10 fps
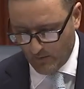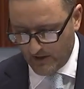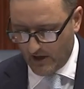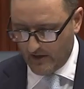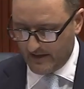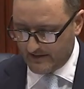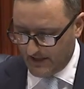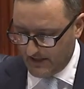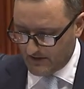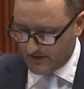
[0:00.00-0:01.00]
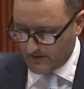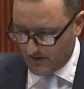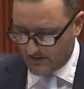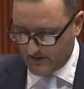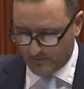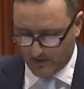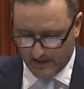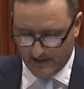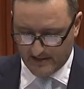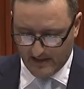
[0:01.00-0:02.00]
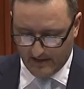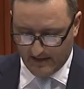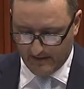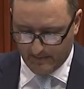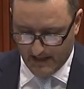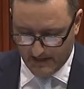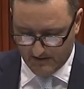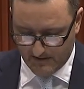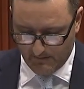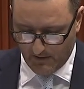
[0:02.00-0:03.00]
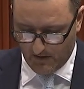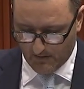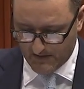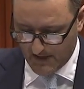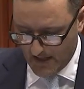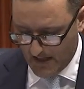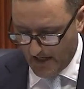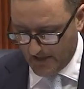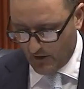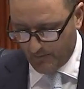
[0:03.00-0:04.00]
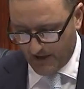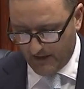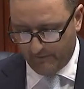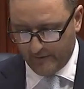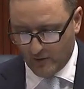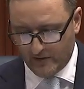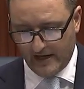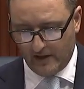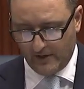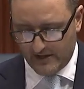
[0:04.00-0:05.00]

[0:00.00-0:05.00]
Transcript: We know that teachers, nurses, police and other government agency roles are not being filled in our